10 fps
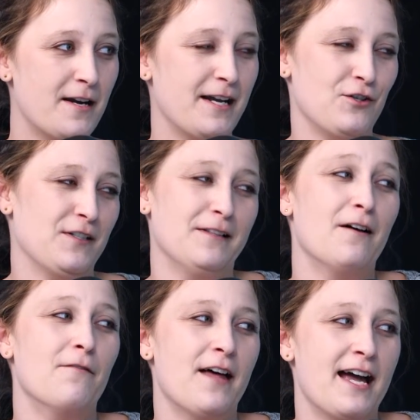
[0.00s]
And I just
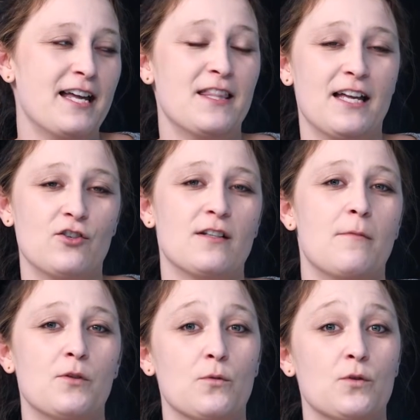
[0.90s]
love that. And that just
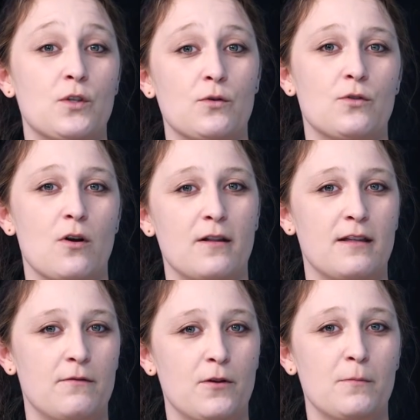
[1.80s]
comes through so strongly in
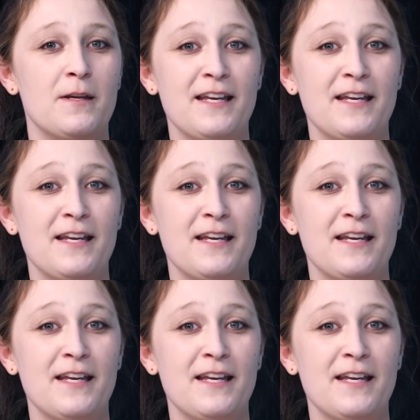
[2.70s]
the film.